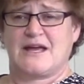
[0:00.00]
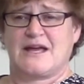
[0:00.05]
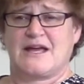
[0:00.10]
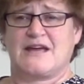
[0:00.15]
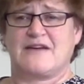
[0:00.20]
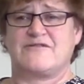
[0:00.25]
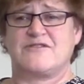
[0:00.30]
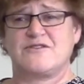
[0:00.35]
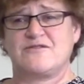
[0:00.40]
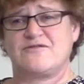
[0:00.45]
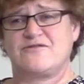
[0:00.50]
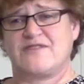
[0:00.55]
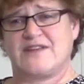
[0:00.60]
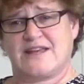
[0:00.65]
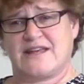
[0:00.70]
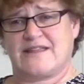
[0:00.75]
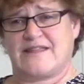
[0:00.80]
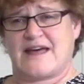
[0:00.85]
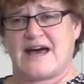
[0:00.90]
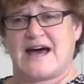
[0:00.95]
If you
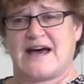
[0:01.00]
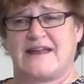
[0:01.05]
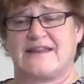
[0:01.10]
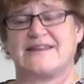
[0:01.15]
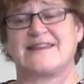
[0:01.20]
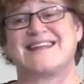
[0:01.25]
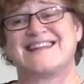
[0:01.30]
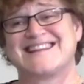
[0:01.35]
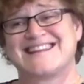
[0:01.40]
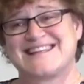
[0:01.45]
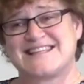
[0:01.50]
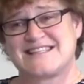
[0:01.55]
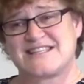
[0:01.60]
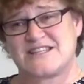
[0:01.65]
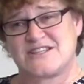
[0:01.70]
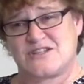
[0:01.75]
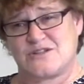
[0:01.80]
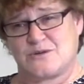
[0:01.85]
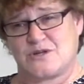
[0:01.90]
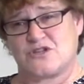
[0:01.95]
feel that, then
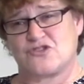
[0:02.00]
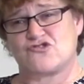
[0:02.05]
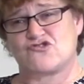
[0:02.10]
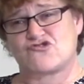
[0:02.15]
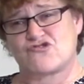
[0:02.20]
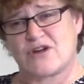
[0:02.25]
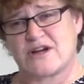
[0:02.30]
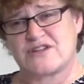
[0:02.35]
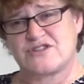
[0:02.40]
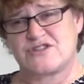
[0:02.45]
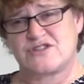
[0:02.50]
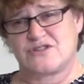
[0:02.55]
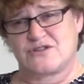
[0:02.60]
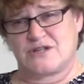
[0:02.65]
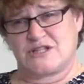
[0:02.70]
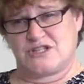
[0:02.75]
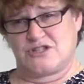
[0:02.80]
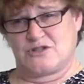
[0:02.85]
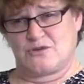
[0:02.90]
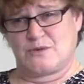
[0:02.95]
listen to it. Trust your
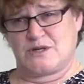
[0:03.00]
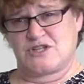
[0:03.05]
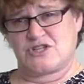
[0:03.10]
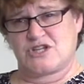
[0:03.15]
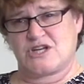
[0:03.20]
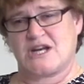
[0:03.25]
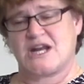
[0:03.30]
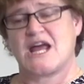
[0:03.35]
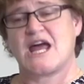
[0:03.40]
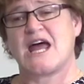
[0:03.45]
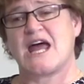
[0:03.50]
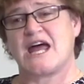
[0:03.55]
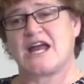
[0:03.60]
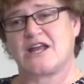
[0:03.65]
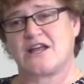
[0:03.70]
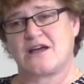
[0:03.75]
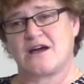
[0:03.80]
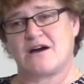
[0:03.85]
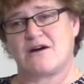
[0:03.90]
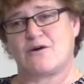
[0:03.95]
intuition
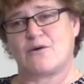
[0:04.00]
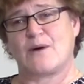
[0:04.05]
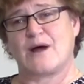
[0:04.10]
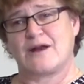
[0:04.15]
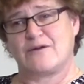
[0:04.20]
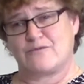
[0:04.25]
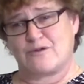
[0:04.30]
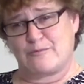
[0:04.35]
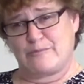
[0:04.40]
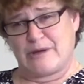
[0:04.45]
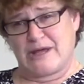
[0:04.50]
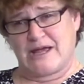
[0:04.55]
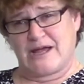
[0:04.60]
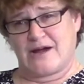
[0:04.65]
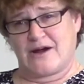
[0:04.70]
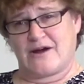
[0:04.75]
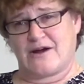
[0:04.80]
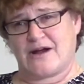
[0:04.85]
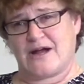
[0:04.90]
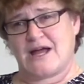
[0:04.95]
and go and
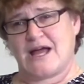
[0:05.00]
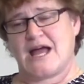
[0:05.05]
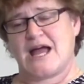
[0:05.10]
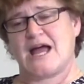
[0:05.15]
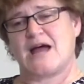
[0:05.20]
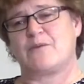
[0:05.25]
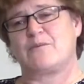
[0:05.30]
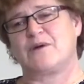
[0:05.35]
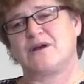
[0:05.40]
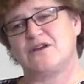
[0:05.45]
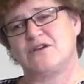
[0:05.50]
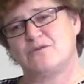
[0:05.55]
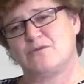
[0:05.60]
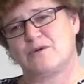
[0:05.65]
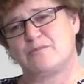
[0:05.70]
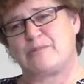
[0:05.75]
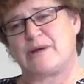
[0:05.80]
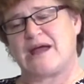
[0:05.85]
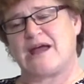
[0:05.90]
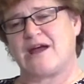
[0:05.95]
repair. And when you
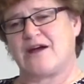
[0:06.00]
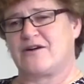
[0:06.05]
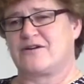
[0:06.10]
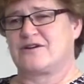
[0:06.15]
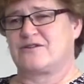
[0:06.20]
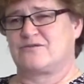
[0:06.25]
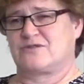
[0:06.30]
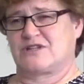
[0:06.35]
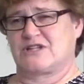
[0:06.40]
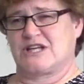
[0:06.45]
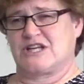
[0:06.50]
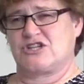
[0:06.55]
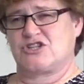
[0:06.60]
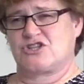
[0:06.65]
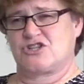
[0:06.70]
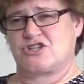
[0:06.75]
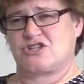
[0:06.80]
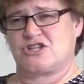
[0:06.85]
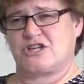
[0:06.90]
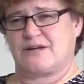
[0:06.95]
repair in
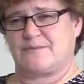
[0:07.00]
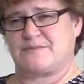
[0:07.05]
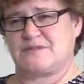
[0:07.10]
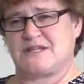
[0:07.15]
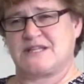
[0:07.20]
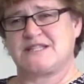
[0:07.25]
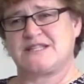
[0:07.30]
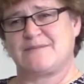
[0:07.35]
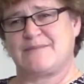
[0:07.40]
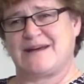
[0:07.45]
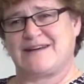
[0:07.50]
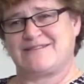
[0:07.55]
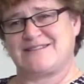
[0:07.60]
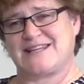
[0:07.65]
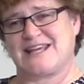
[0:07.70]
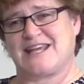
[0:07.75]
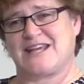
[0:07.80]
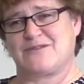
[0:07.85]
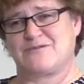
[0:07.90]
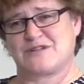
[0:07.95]
relationships, it's about
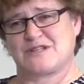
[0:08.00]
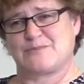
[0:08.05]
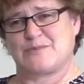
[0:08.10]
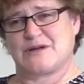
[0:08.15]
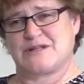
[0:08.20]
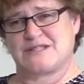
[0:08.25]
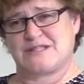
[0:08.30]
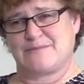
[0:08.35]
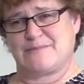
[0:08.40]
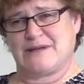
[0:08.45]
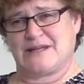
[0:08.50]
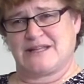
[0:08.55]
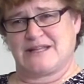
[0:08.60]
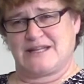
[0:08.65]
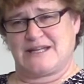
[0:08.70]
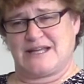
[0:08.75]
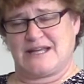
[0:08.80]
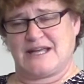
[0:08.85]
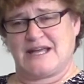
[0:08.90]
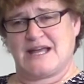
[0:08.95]
taking responsibility.